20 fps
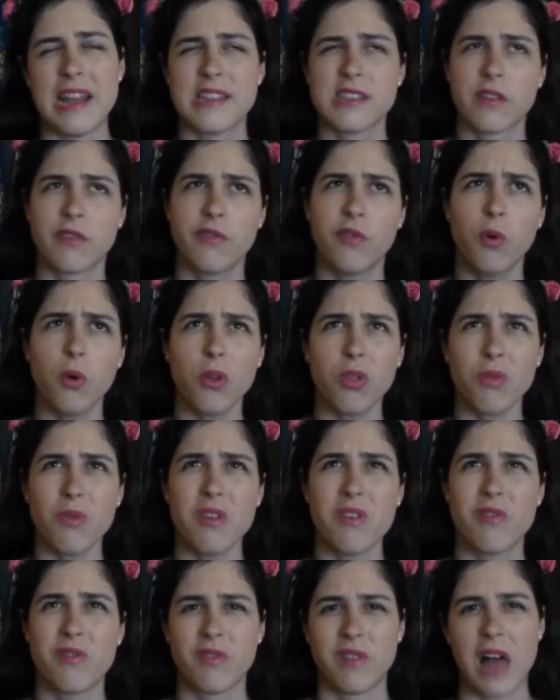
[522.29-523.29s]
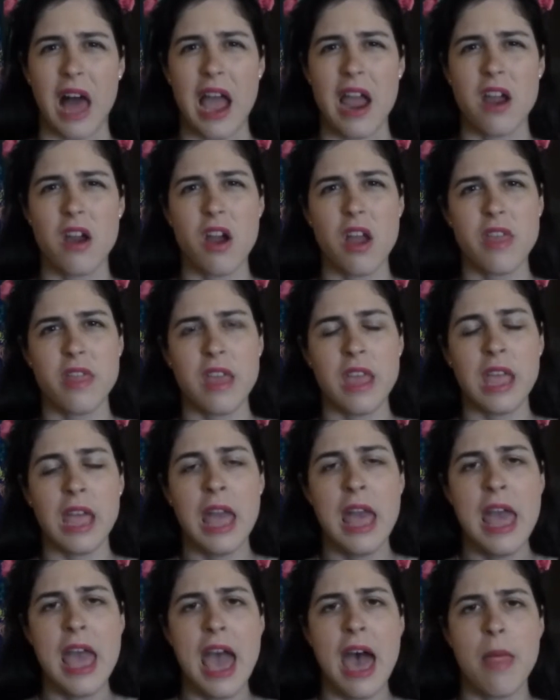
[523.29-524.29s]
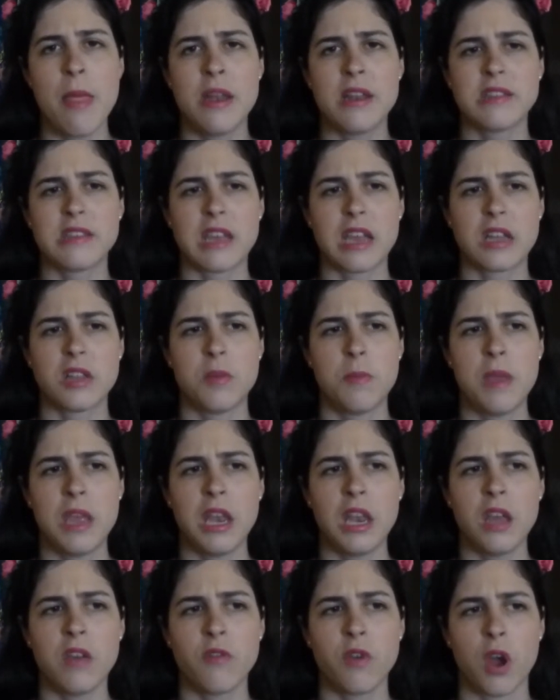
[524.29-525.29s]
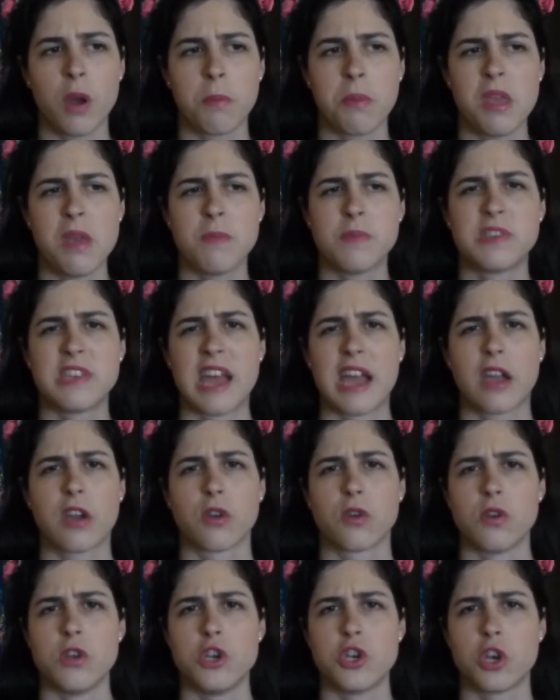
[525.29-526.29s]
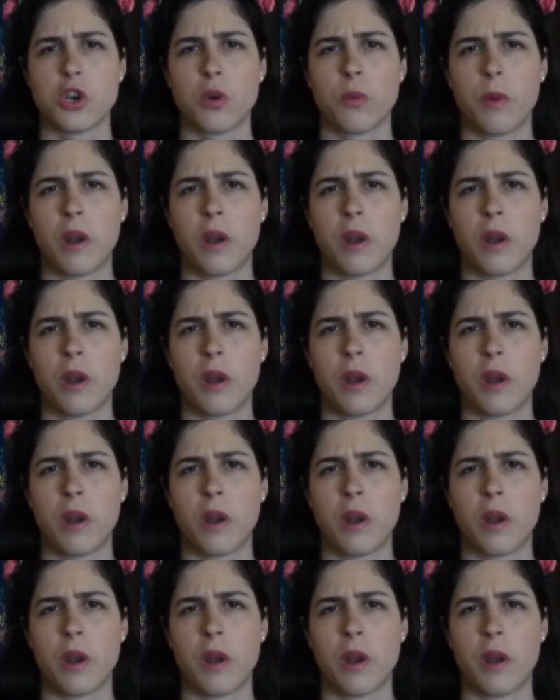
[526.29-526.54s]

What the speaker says: It's a 4/3 flyer, I think, and then it's like at the beginning of your upkeep, sack a creature.